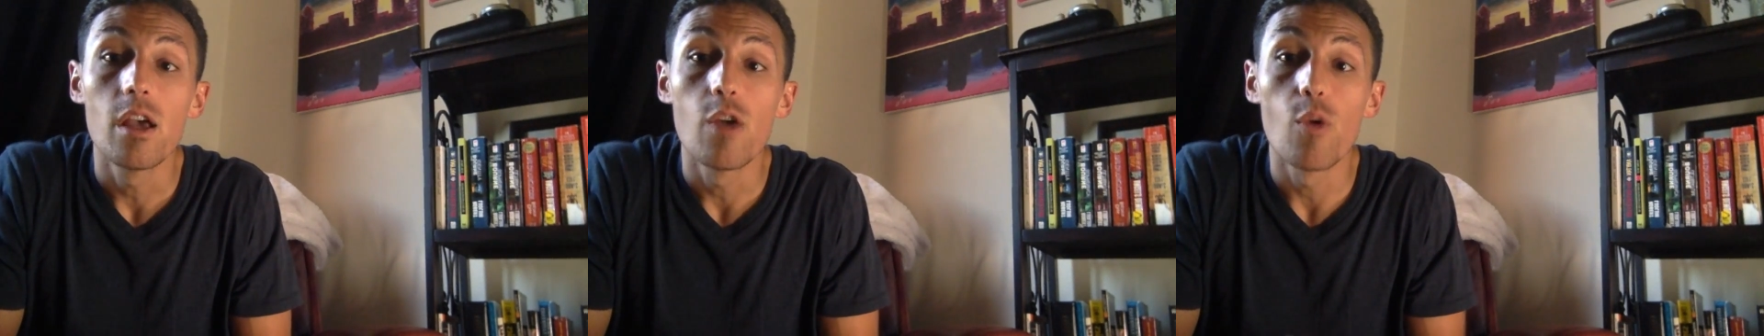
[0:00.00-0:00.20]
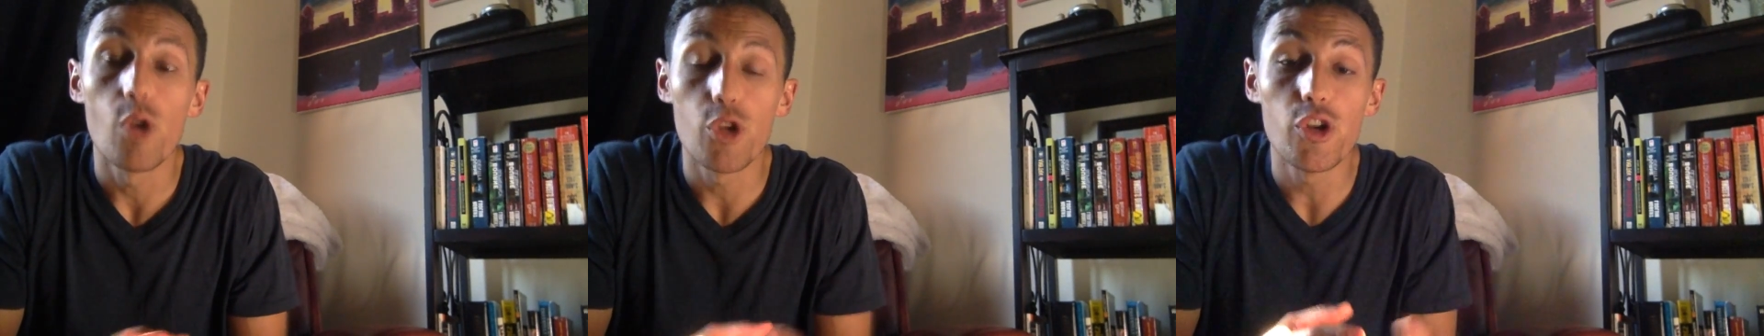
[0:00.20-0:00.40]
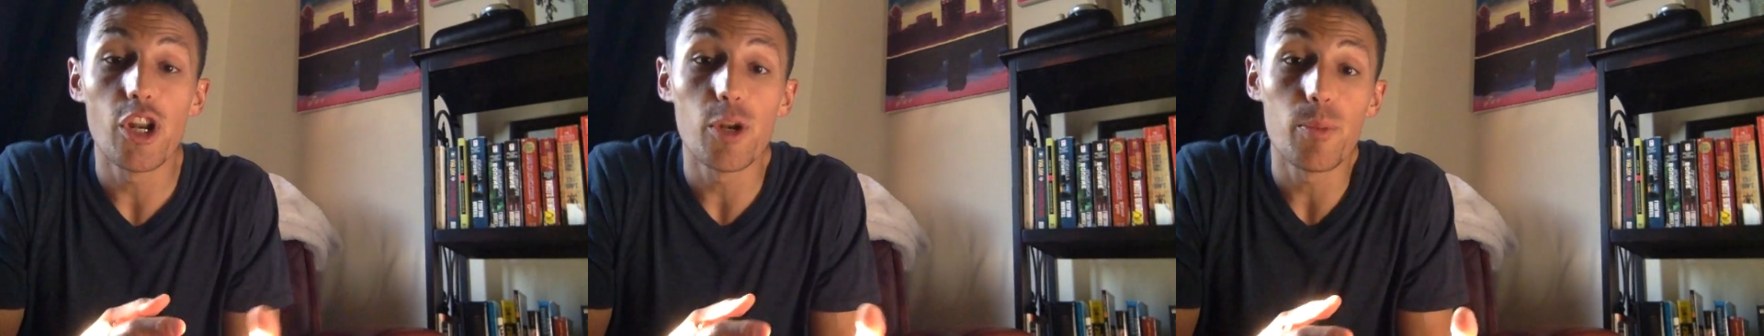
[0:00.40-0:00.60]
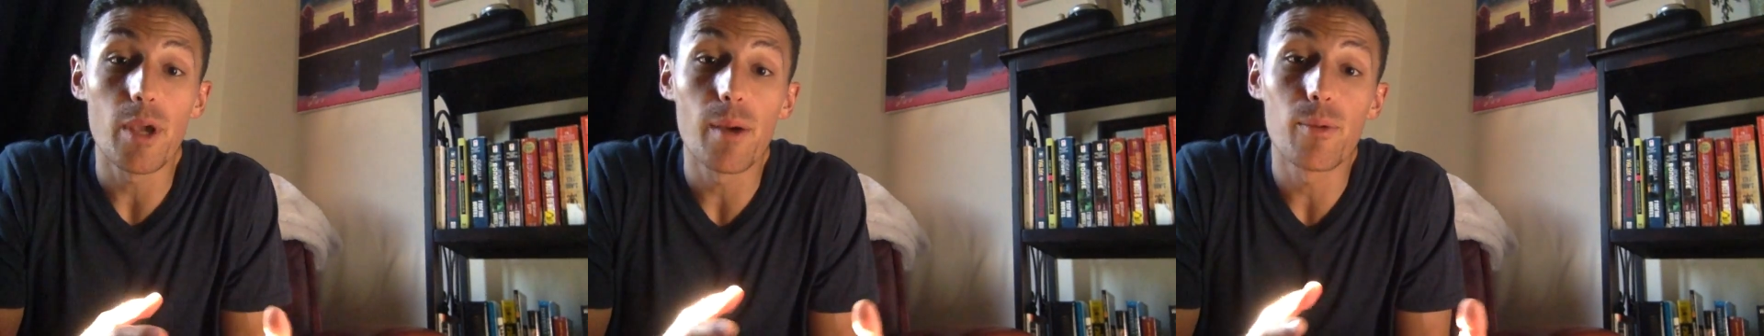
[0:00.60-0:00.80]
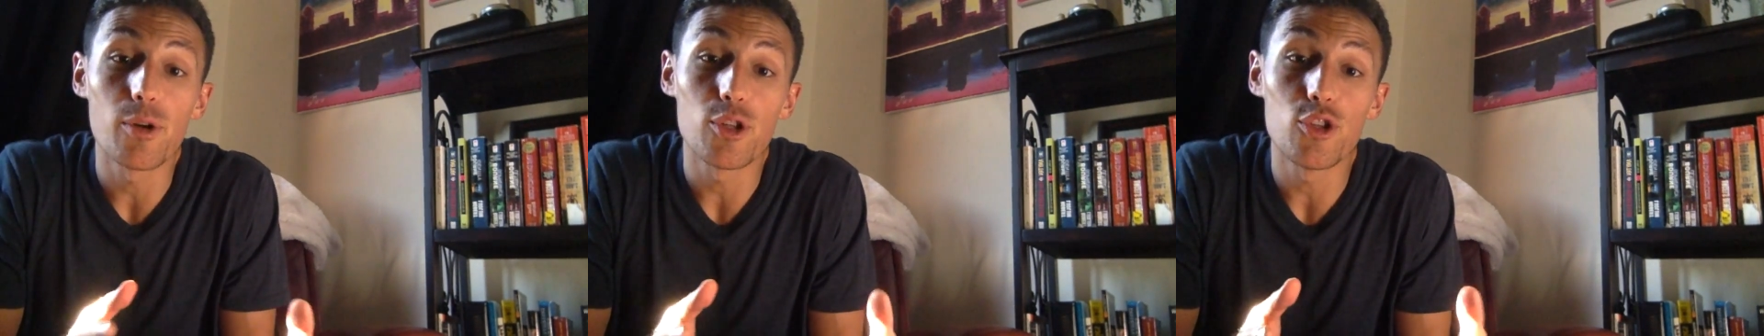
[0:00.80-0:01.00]
what you need to be
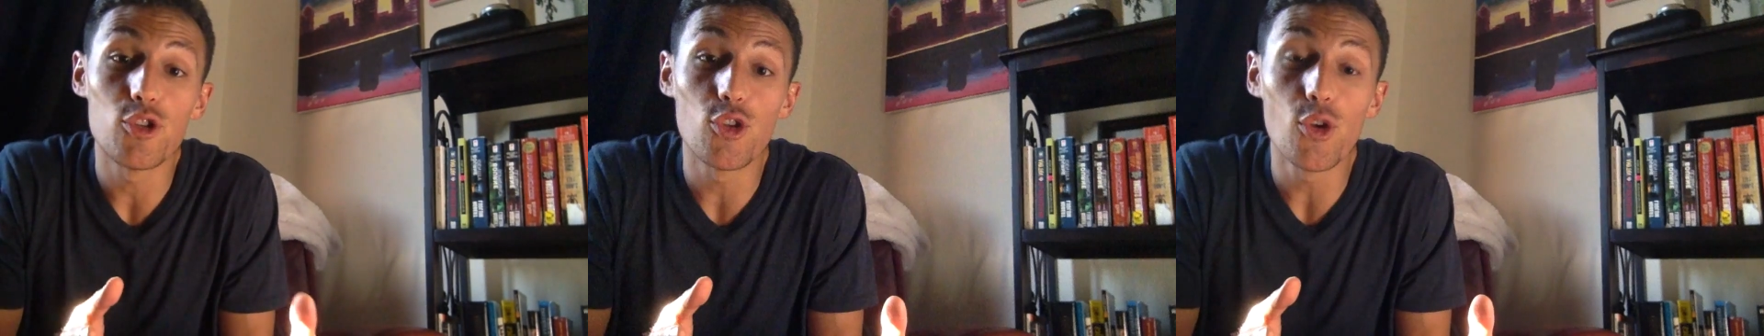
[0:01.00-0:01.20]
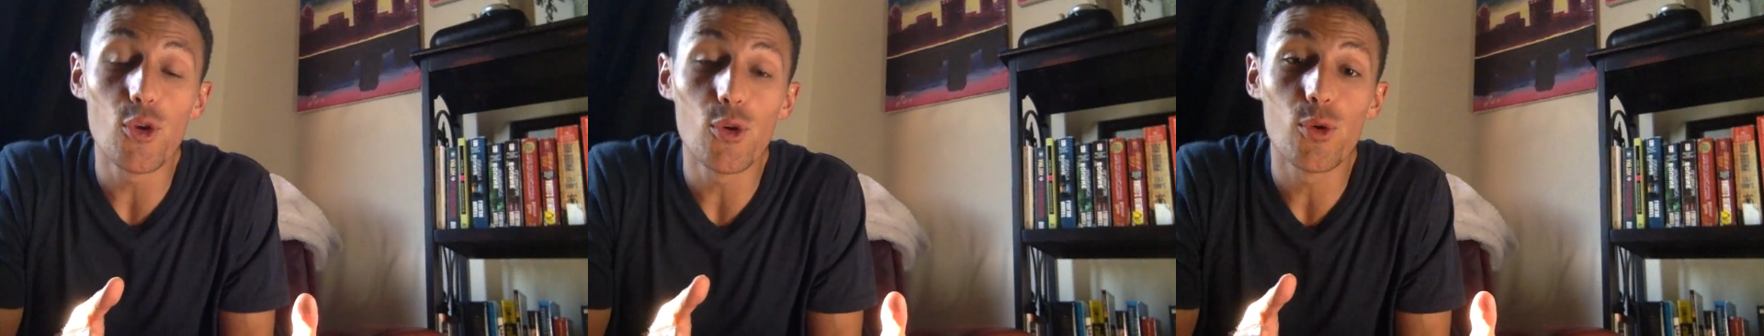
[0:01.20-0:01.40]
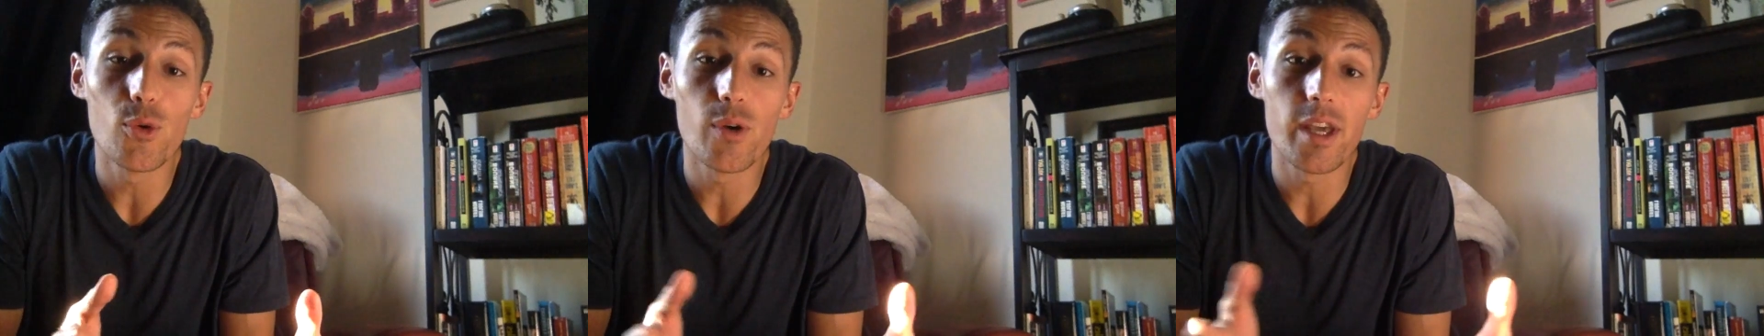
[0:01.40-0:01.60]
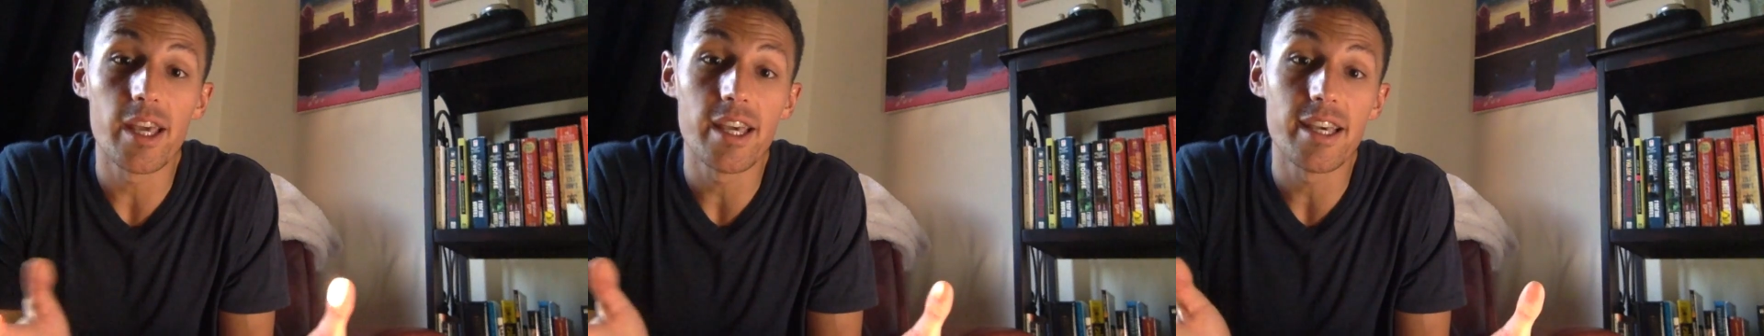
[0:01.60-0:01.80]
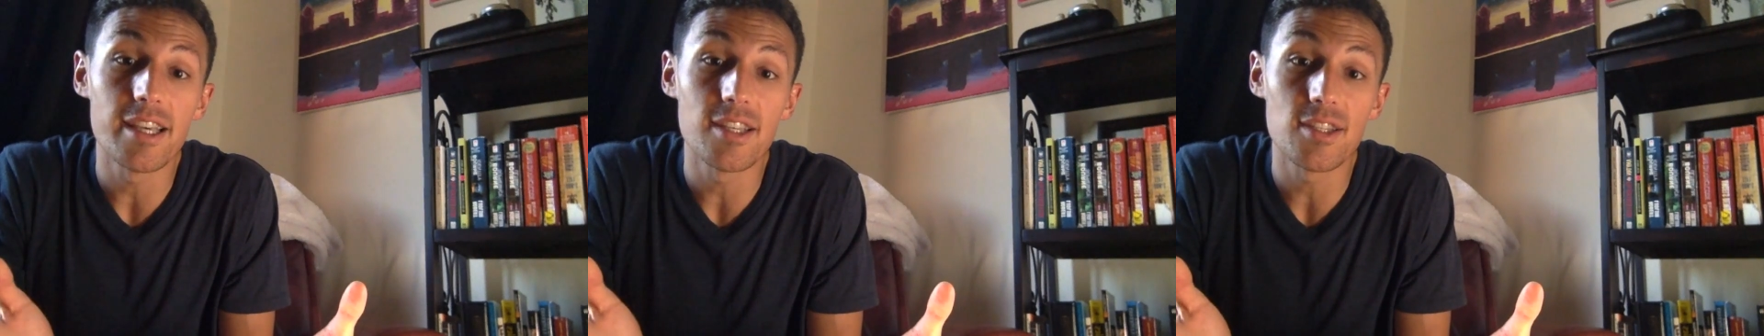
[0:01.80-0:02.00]
able to do
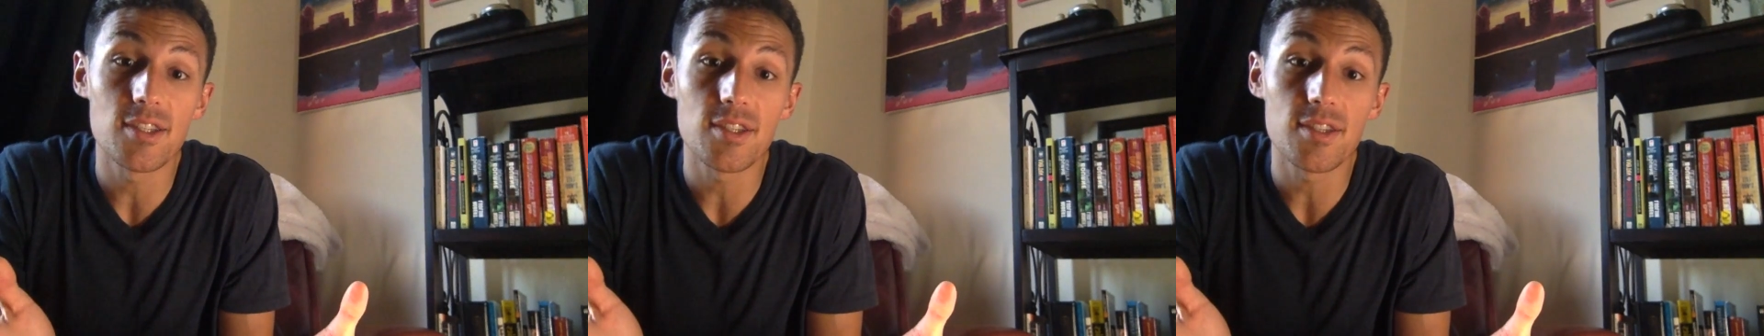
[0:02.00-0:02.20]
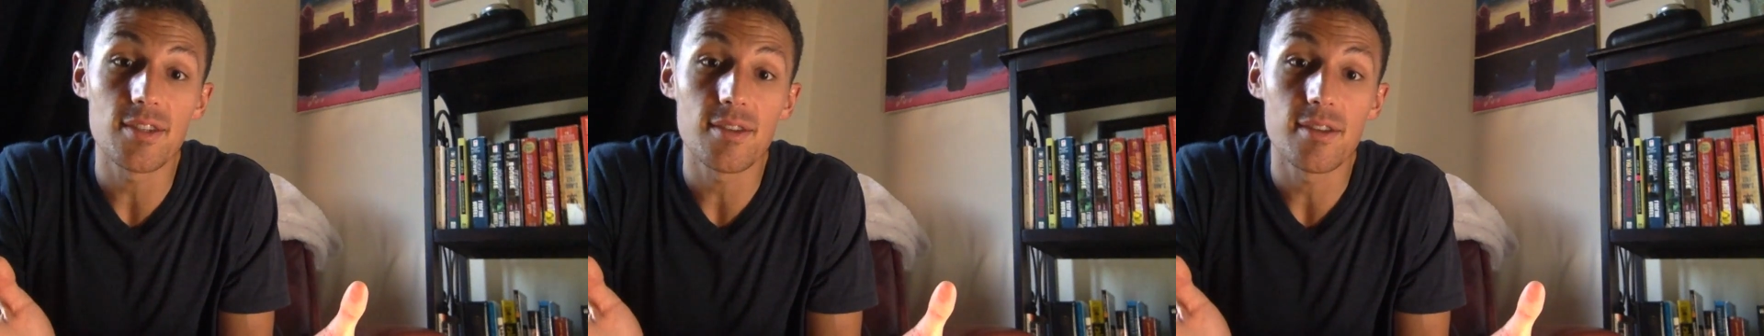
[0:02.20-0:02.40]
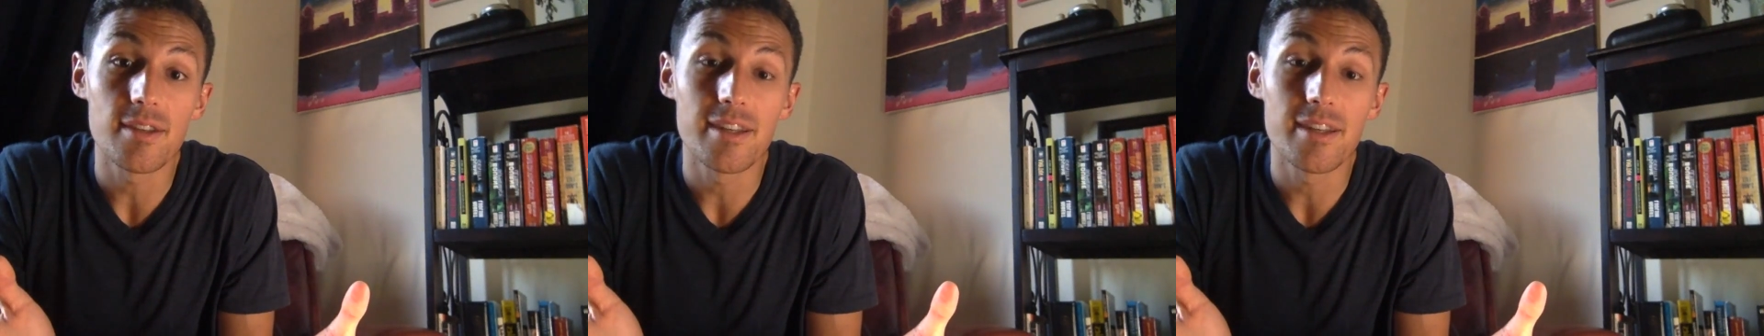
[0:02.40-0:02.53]
is